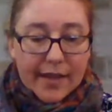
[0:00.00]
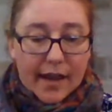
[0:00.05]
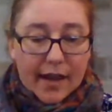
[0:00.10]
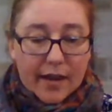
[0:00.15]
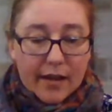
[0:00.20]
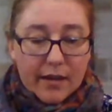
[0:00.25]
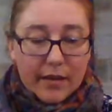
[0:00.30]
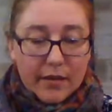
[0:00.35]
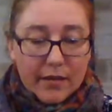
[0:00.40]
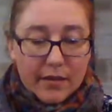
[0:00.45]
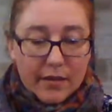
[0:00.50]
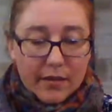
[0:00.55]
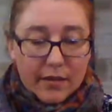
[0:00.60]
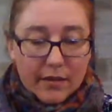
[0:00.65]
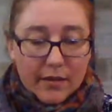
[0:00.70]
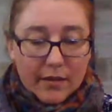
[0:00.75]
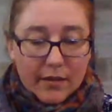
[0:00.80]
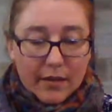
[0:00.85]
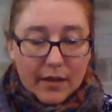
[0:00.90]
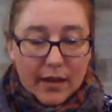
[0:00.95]
head
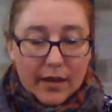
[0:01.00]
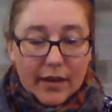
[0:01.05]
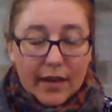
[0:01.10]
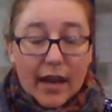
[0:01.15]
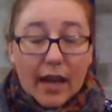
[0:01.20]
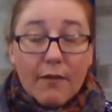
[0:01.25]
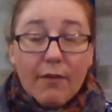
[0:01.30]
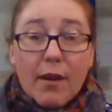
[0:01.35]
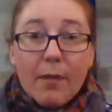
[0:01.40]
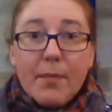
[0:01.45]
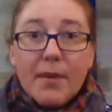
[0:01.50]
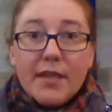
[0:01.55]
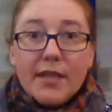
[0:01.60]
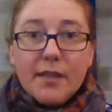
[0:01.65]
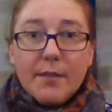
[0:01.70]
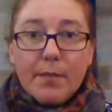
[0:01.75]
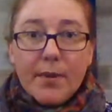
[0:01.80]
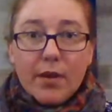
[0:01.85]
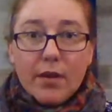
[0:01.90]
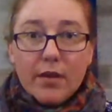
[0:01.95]
and gave up his
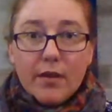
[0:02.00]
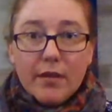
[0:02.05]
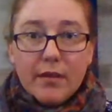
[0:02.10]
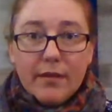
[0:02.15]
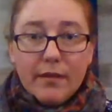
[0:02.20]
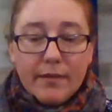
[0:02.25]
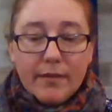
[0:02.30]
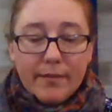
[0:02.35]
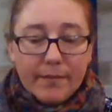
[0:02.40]
spirit.